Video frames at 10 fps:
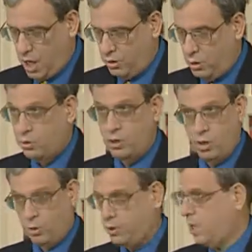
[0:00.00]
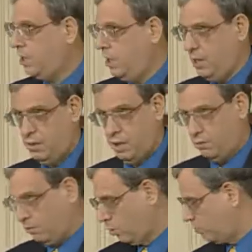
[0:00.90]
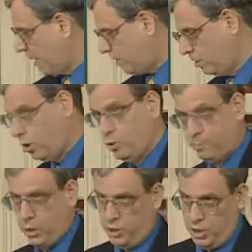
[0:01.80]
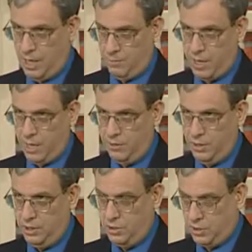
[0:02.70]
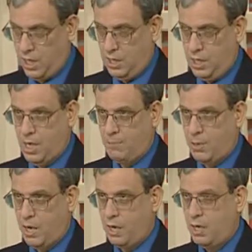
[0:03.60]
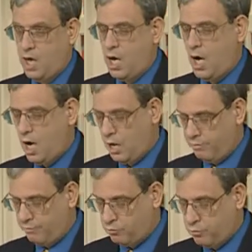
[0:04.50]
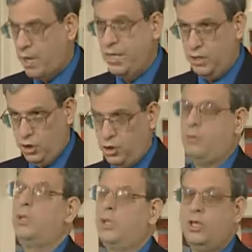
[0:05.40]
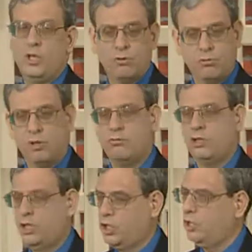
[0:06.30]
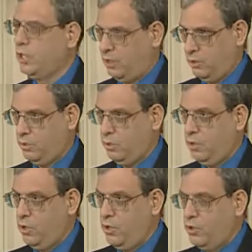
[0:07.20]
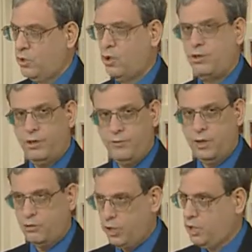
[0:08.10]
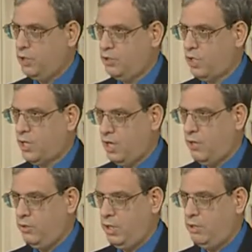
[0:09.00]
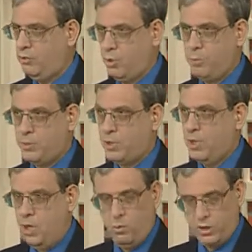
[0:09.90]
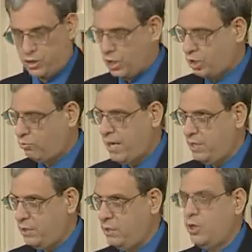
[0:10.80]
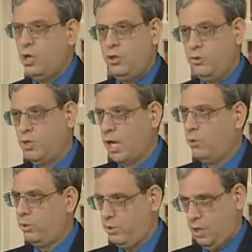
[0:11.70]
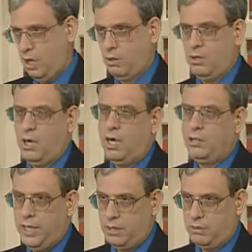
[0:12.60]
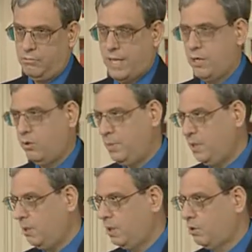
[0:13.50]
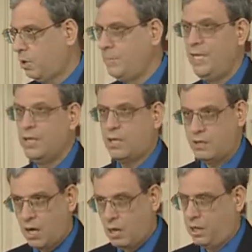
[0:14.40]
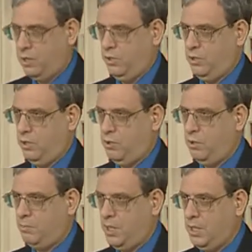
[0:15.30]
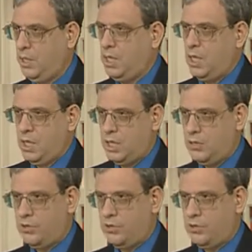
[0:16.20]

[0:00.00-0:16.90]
used an old technique that goes back to the old Persian Empire, the Sassanid Empire, of running these communities through their religious leaders. So different Christian sectarian groups, once they surrendered, you dealt with their leader. That could be the Armenian Catholicus. It could be the